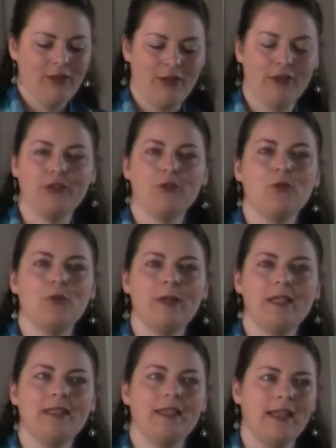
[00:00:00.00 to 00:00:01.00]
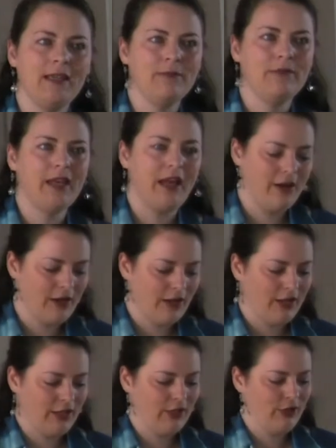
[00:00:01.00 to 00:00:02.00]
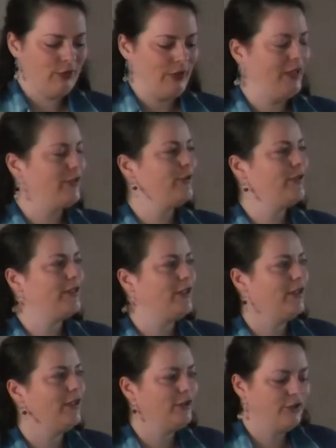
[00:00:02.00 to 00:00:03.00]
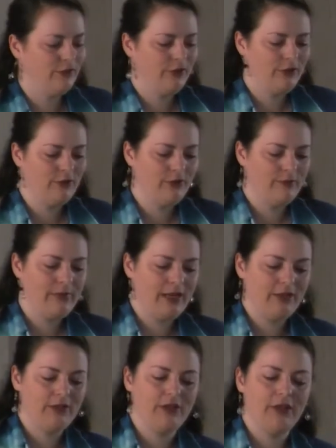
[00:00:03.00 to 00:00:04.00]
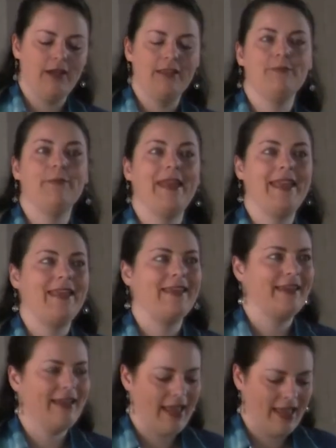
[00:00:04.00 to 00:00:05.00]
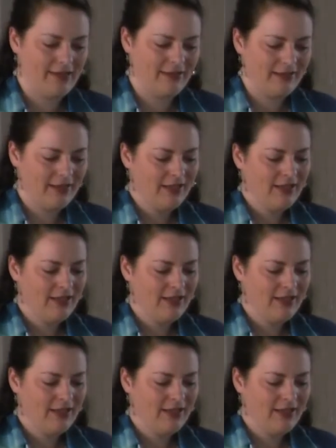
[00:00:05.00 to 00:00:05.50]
There's a woman named Erica Hewitt who is a UU minister in Maine, and